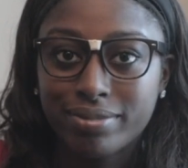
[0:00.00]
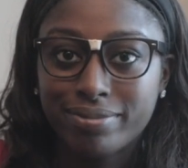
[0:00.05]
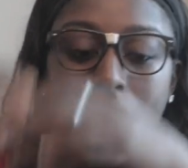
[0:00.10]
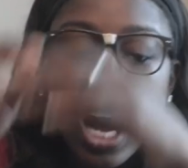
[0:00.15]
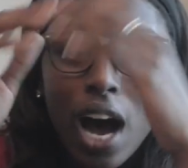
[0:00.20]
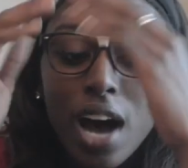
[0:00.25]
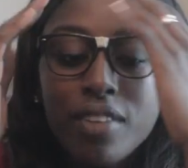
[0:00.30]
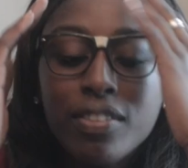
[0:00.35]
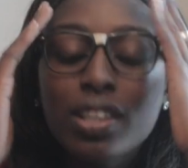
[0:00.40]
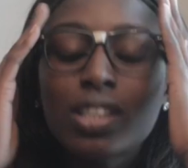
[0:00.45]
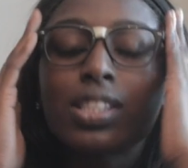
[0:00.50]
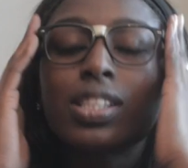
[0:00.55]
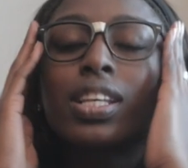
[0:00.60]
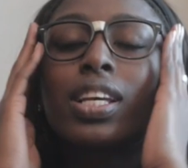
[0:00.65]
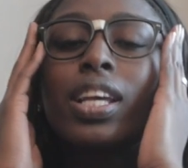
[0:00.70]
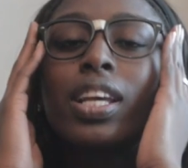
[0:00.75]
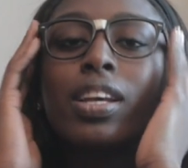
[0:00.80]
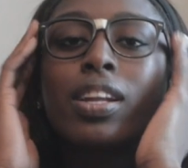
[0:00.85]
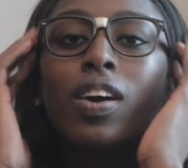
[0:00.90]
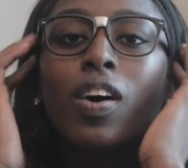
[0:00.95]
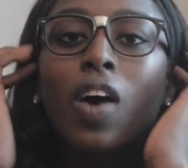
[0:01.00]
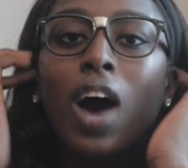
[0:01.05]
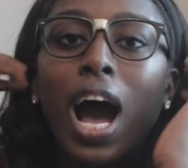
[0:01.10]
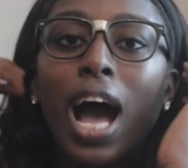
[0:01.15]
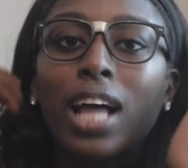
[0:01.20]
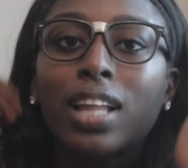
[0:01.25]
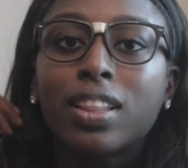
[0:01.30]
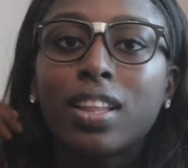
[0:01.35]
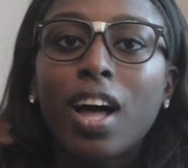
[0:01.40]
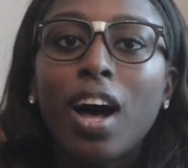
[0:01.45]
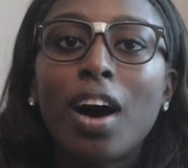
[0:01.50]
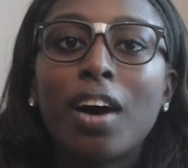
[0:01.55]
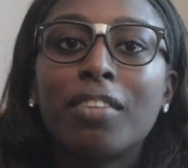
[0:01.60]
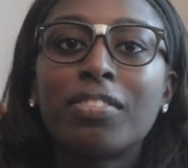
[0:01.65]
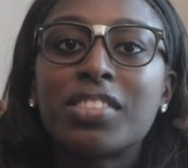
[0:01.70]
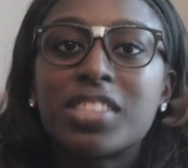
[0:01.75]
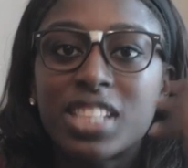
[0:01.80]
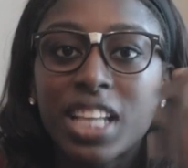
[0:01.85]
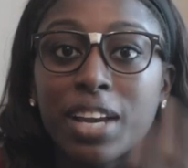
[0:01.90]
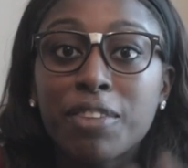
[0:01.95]
Obviously, you know, I
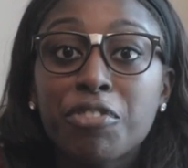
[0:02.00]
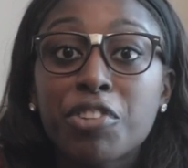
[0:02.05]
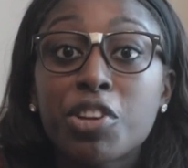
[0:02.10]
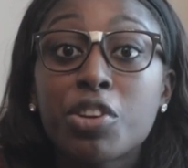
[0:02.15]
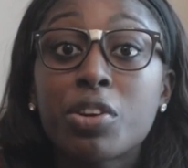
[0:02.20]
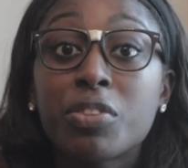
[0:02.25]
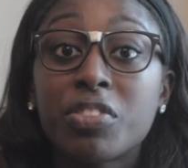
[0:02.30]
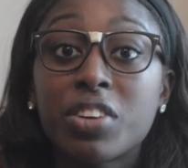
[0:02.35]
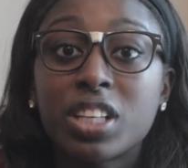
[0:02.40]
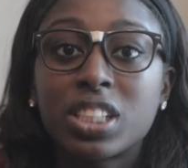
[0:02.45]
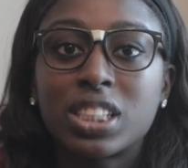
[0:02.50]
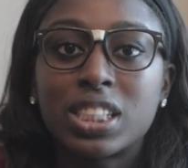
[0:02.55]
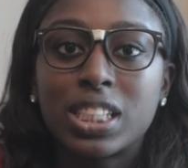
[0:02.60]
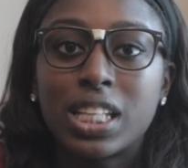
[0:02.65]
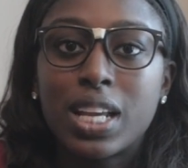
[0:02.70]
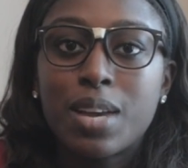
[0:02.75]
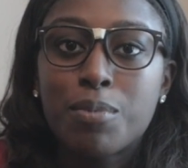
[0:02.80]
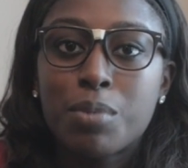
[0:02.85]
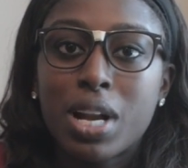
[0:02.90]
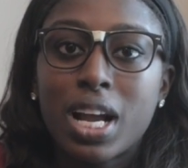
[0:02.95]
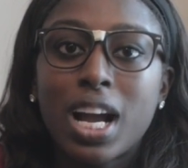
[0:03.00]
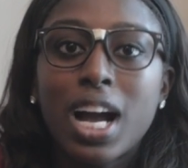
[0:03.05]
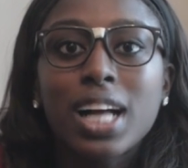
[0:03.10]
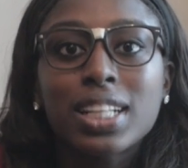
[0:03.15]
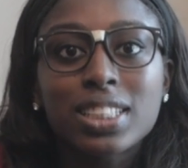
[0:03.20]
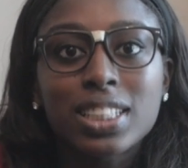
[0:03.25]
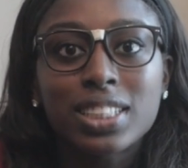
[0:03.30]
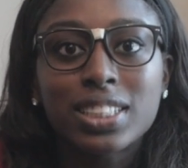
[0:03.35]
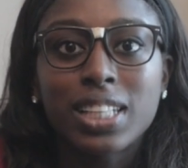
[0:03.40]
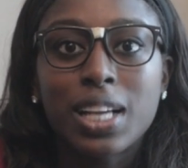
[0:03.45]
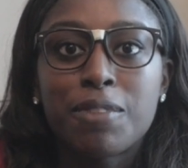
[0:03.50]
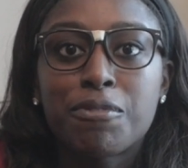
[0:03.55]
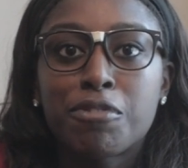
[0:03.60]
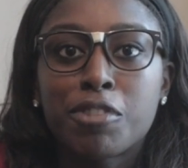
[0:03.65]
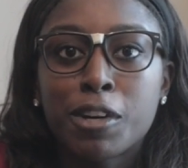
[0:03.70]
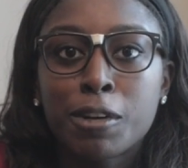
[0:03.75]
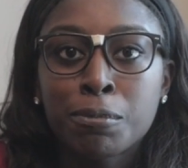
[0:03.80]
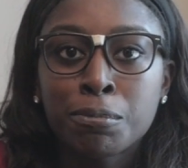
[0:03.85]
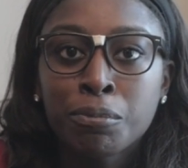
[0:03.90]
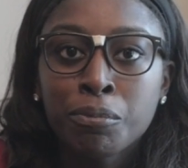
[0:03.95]
love Stanford University, and when I got to
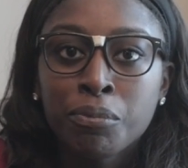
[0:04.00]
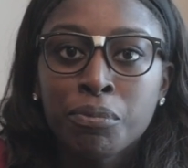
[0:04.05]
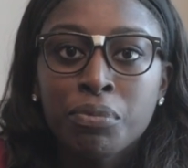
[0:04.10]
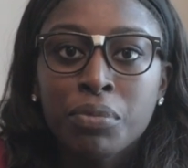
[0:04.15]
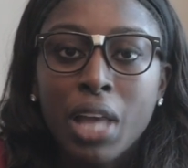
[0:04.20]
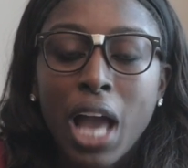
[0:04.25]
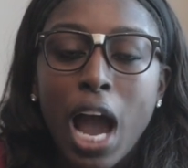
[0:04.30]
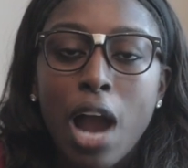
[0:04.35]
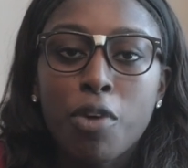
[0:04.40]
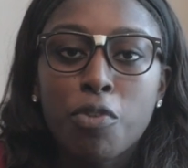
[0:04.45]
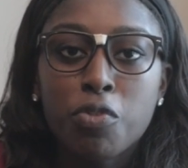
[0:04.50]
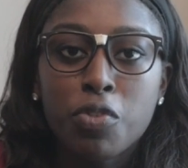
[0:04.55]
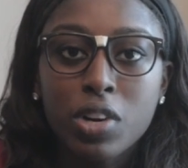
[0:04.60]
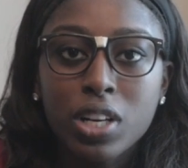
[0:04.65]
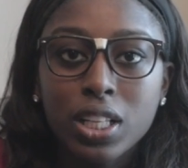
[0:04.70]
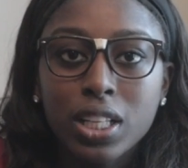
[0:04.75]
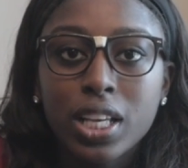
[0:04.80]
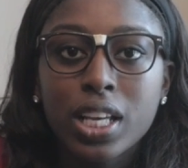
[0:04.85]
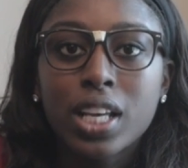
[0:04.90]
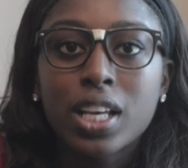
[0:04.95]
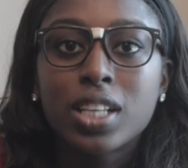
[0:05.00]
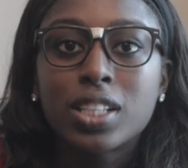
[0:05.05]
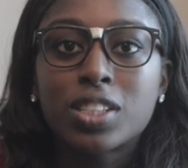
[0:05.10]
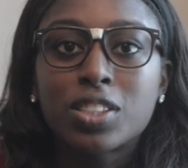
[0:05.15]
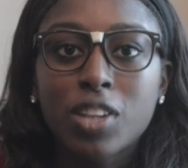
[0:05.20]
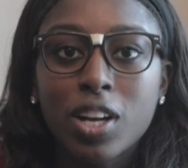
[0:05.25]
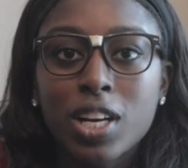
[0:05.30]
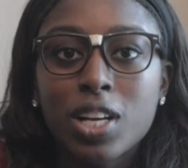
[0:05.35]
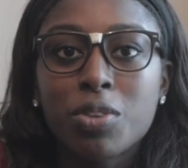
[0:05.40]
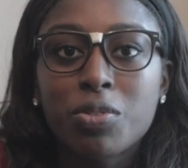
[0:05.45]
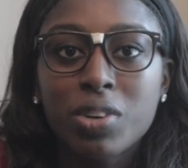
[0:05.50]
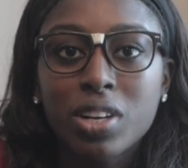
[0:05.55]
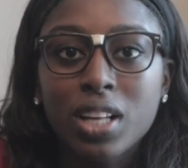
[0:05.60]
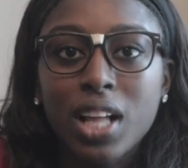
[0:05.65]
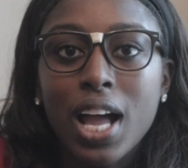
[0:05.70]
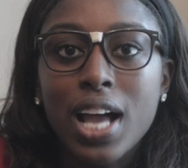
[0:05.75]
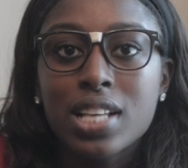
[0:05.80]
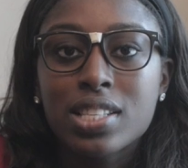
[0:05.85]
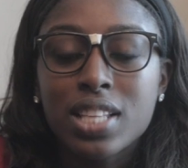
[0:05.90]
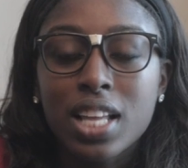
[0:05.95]
Stanford, I really started to
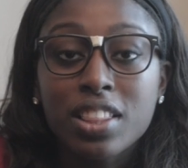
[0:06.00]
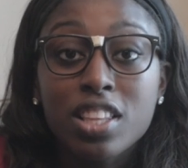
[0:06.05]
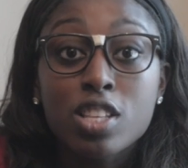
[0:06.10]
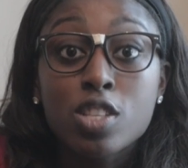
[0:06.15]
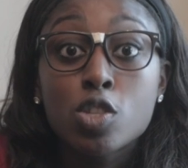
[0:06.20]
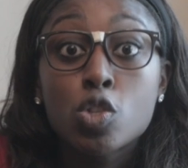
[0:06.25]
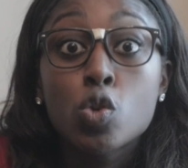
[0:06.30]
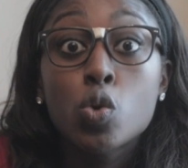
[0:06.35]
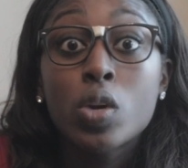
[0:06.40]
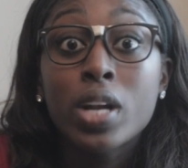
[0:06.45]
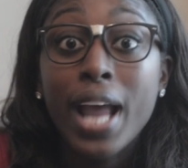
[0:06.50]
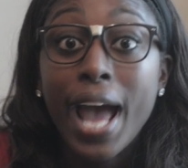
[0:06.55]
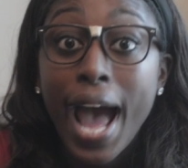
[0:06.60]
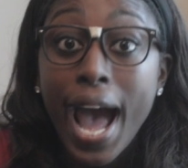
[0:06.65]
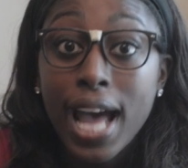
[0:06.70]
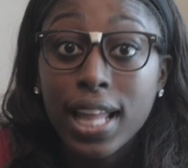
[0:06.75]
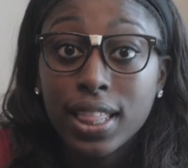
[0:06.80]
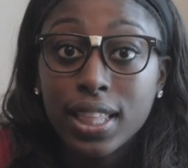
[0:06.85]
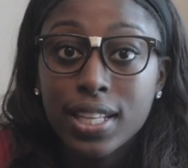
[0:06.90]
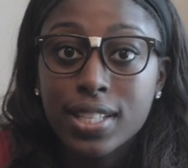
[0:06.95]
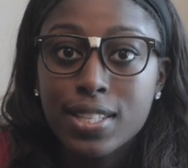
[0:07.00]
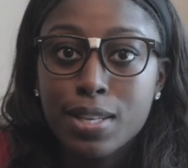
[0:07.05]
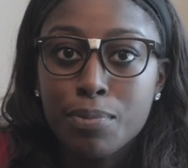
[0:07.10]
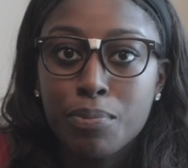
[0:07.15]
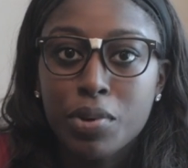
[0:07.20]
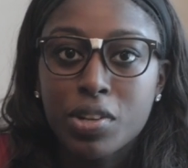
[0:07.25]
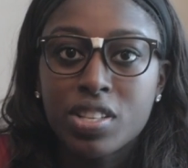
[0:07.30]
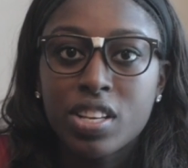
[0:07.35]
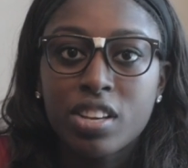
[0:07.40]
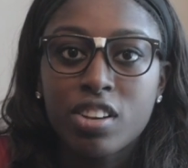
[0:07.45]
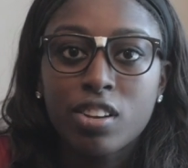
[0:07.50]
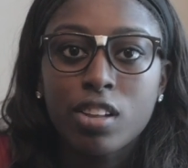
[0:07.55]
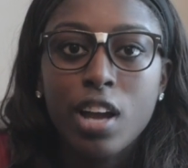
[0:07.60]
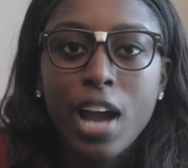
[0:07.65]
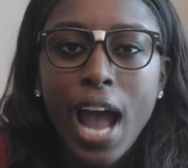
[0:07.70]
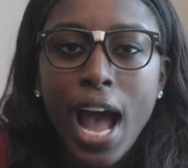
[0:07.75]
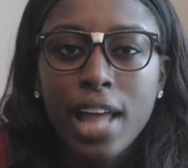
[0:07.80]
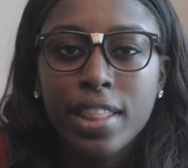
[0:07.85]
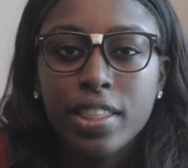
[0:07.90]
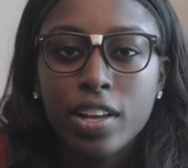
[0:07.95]
realize that the student athletes in particular
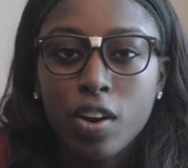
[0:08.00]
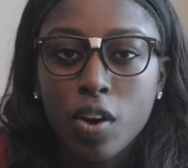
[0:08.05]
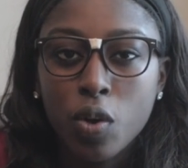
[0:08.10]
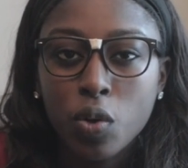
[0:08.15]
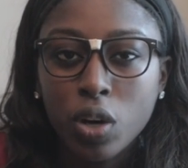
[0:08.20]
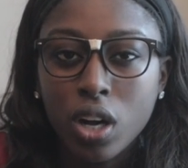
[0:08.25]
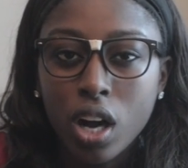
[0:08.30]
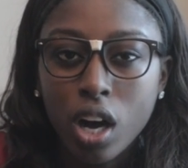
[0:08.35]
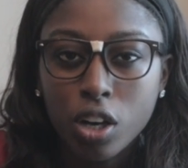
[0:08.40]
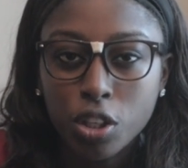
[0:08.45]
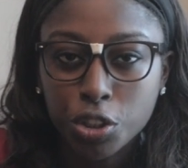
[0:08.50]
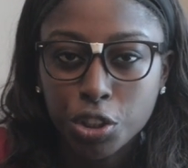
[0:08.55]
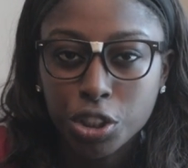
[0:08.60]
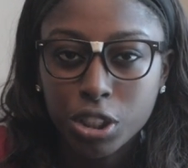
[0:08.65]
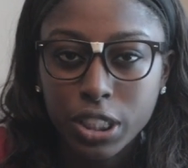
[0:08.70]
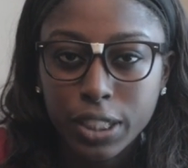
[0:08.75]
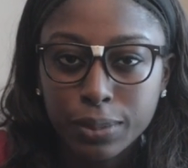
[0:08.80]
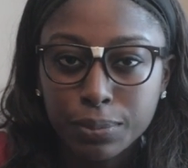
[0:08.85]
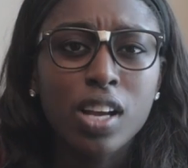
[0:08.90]
had their own culture.